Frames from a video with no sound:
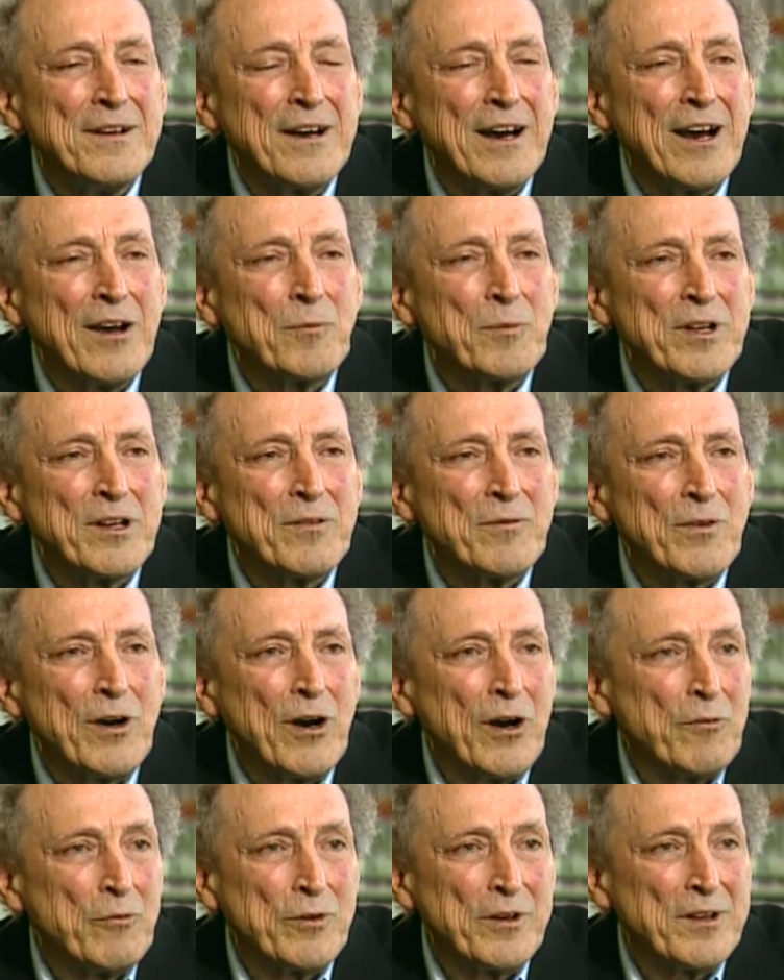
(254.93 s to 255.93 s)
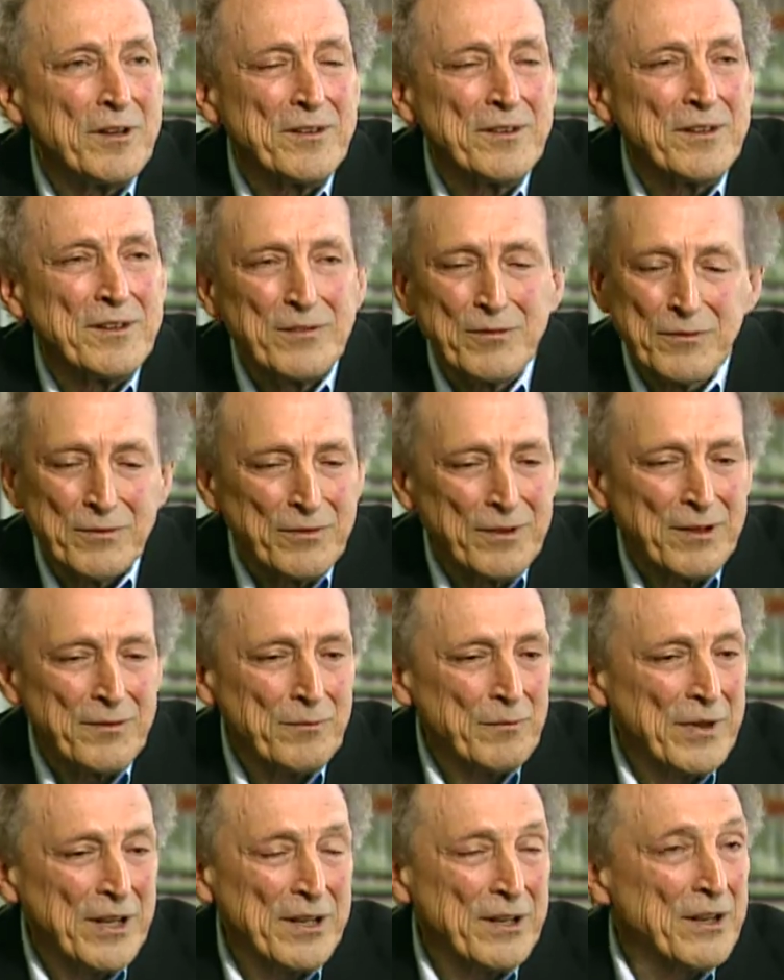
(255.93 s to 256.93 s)
I've been involved with and,
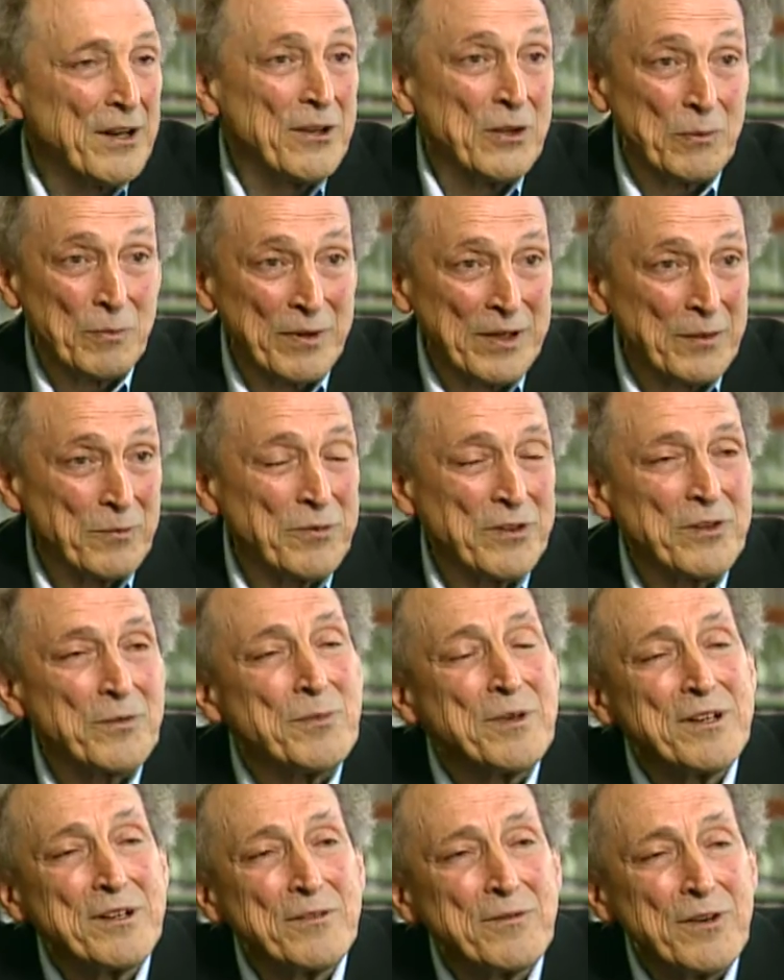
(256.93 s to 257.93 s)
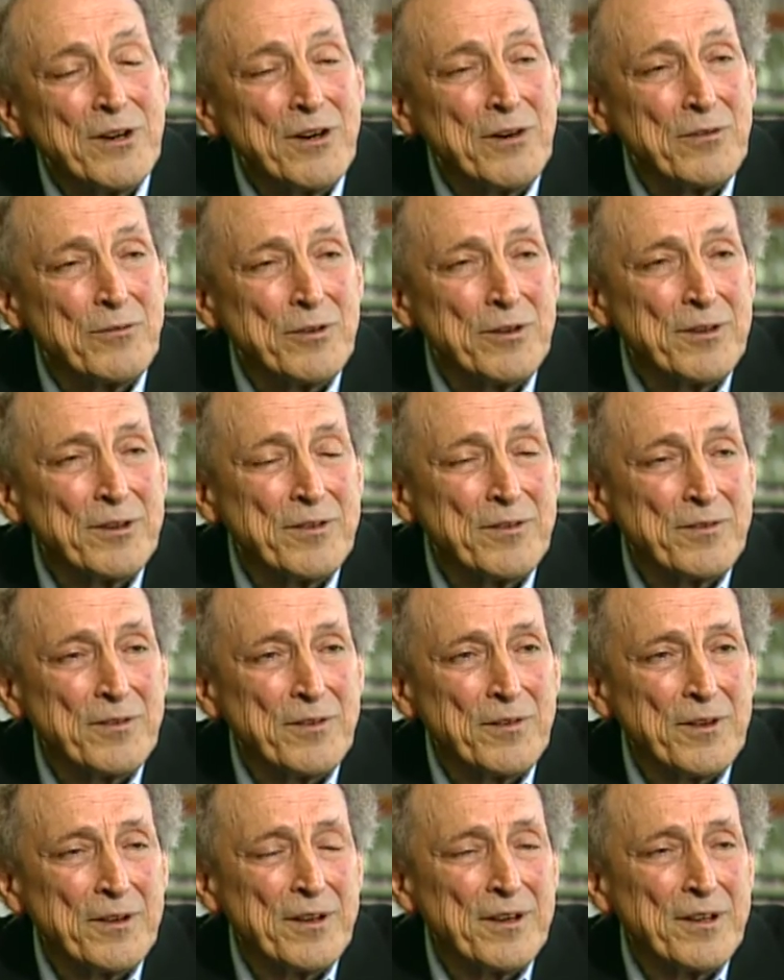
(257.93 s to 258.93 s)
and many other people have been involved with for
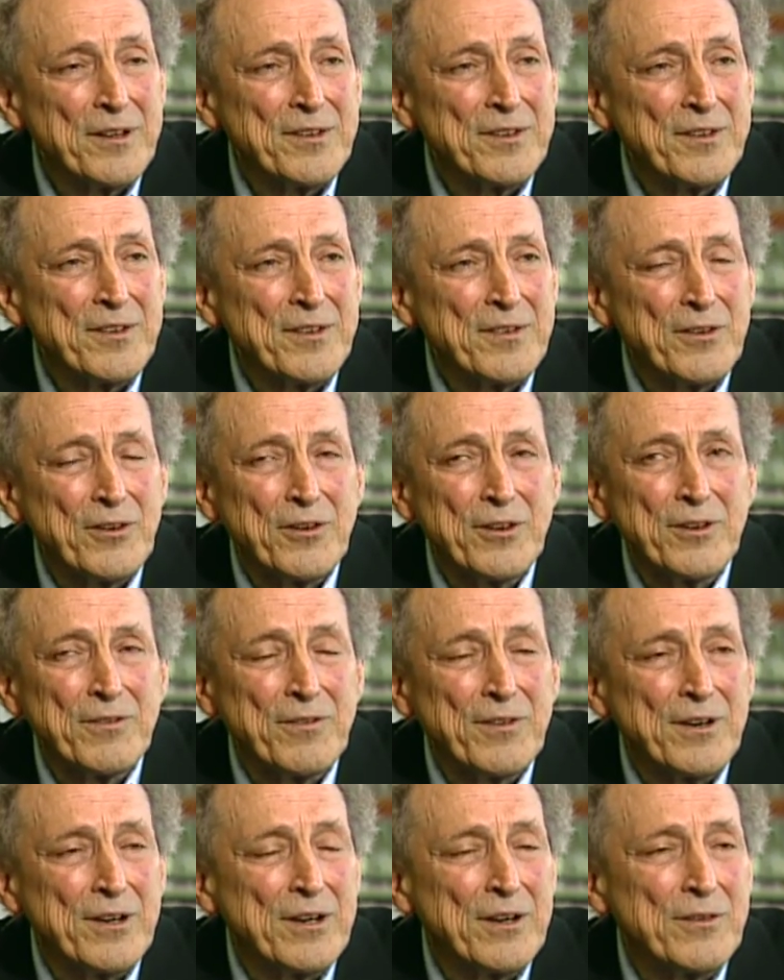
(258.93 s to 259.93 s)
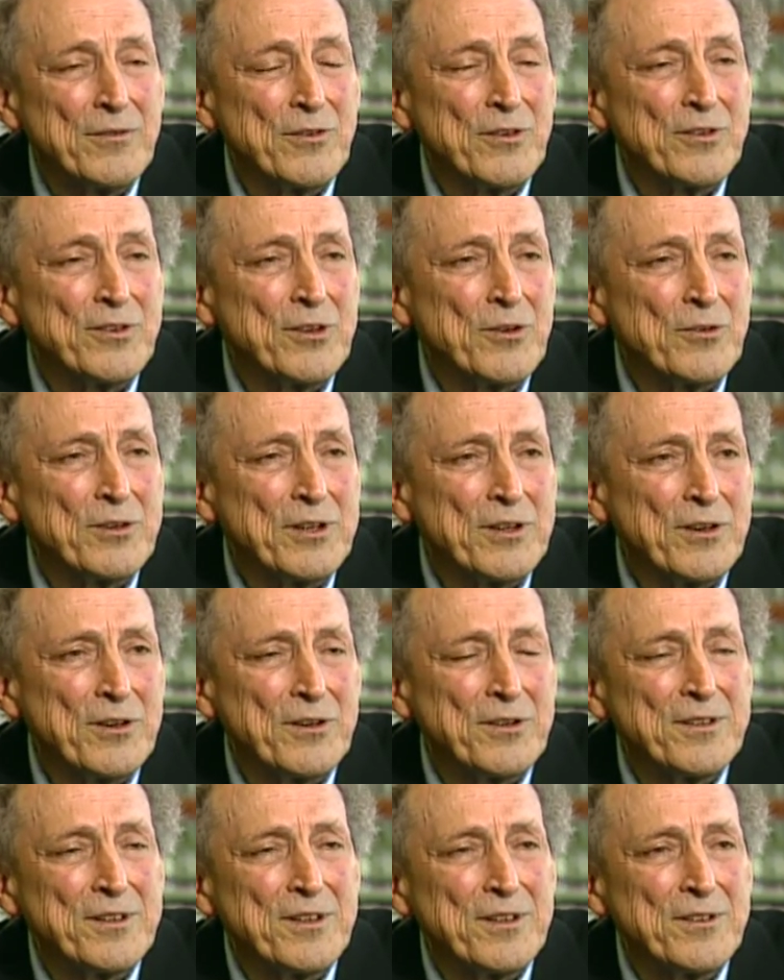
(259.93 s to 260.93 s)
the last thirty-five or so
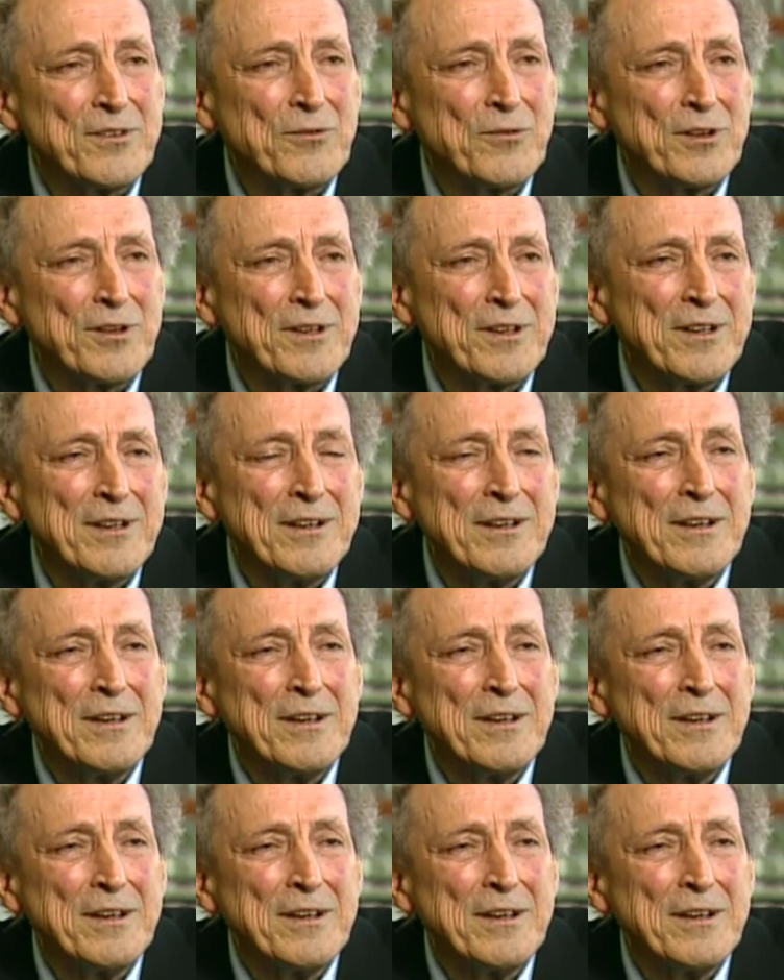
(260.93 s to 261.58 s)
years has really